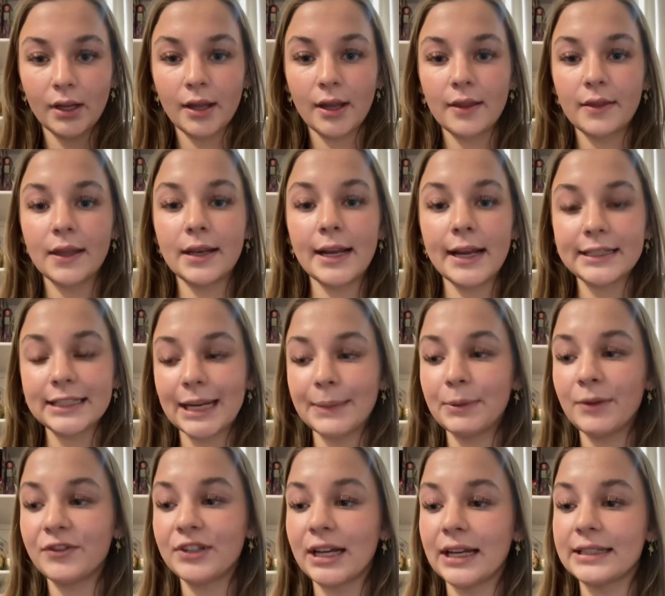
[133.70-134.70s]
The next type of
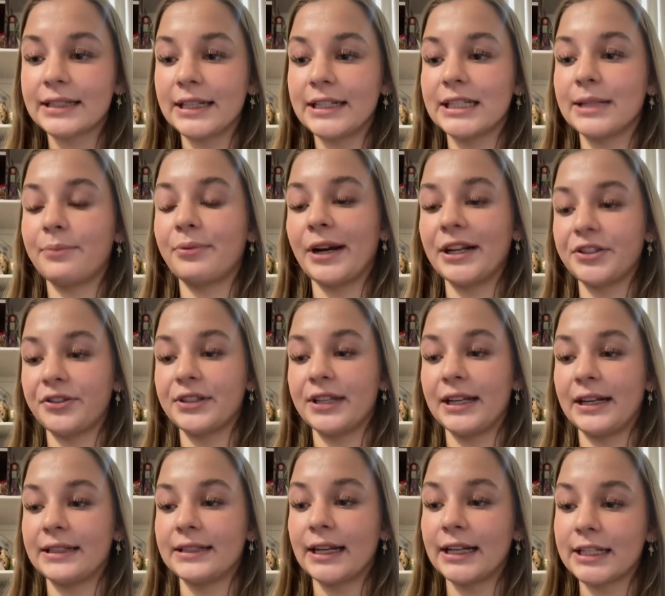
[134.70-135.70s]
test is the Brazelton
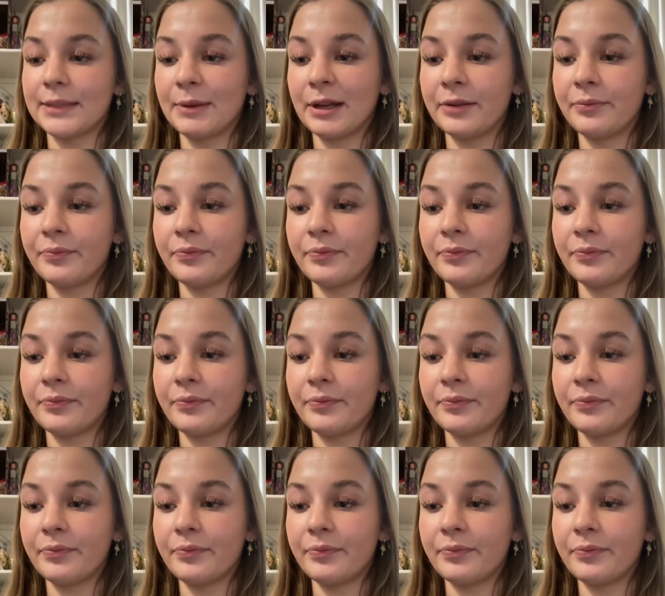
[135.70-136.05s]
assessment.